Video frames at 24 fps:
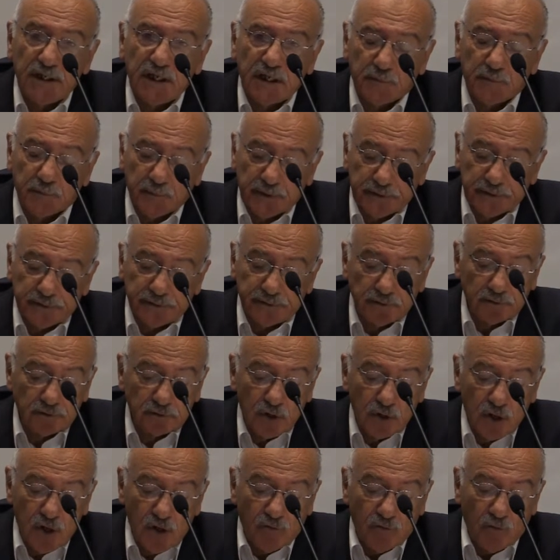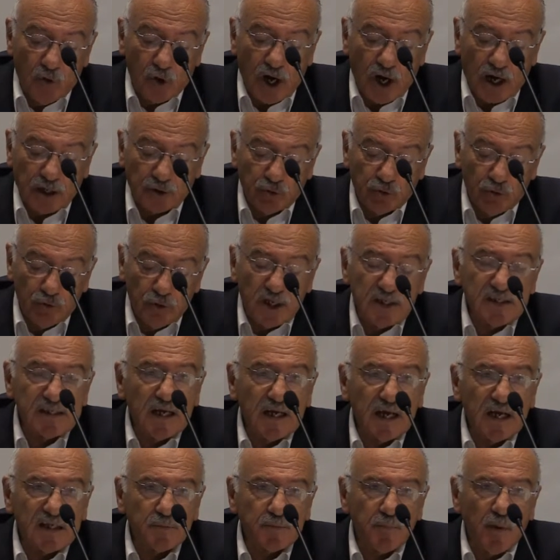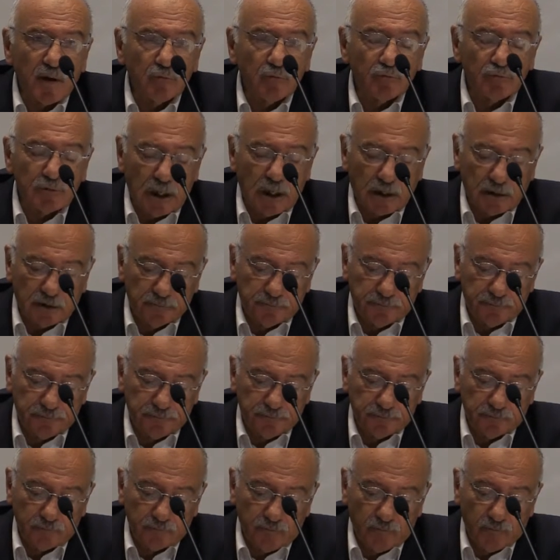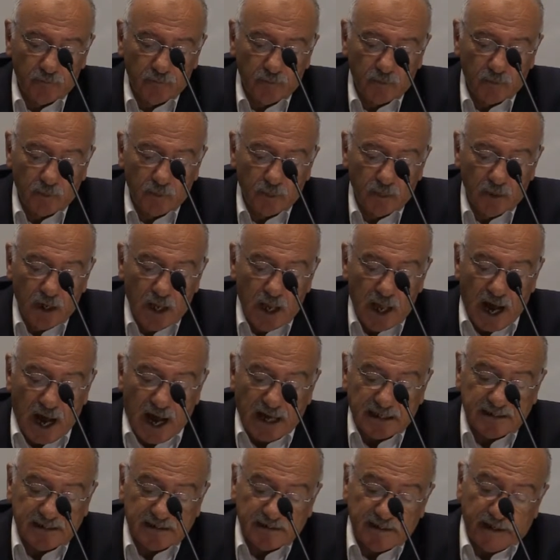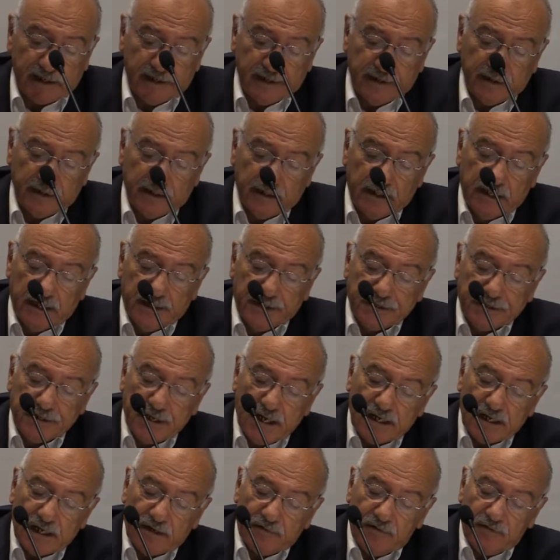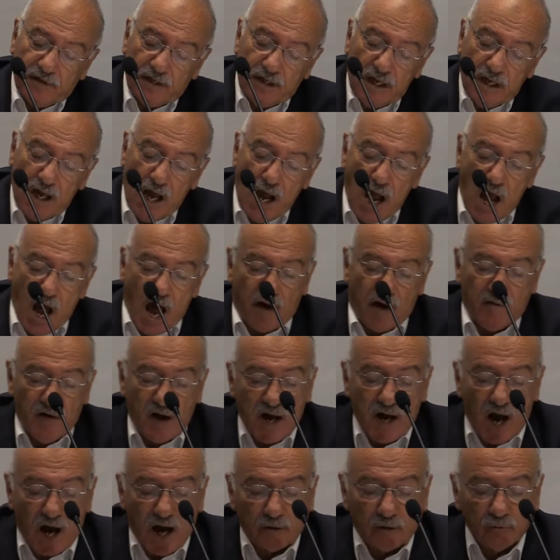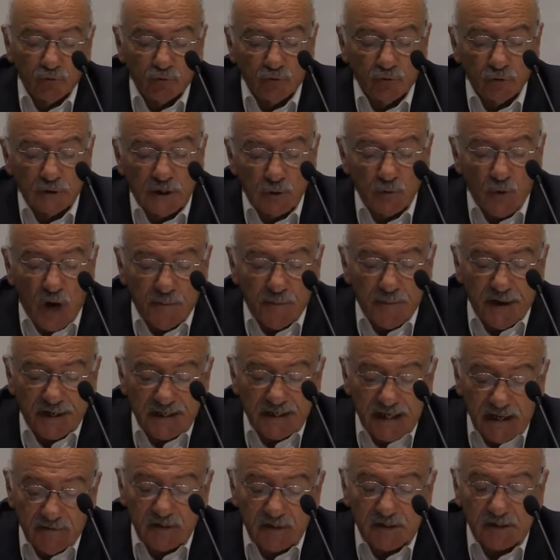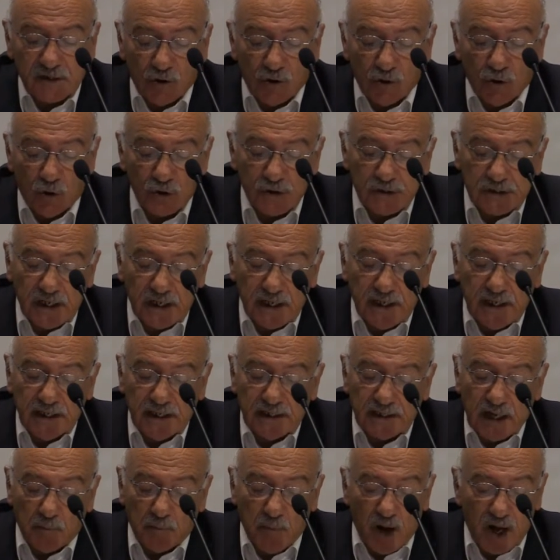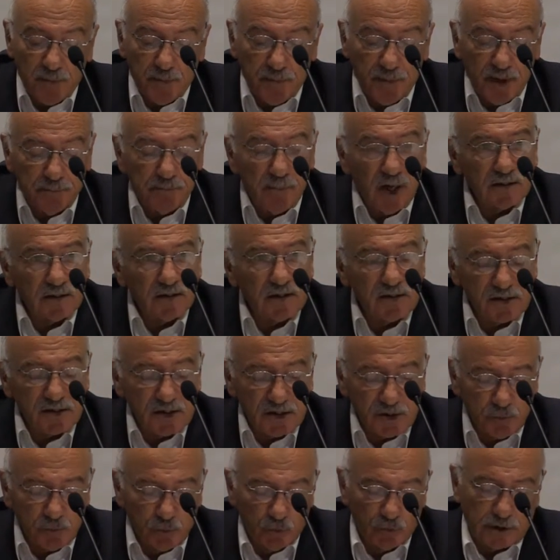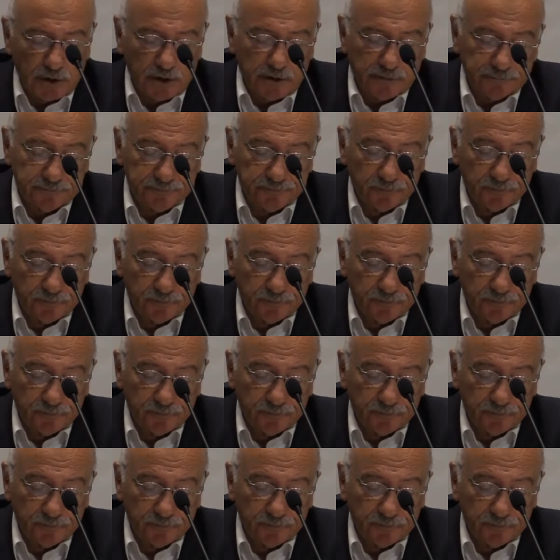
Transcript: Besides laws regulating the identity problem, the Armenian people have another common ground besides the genocide.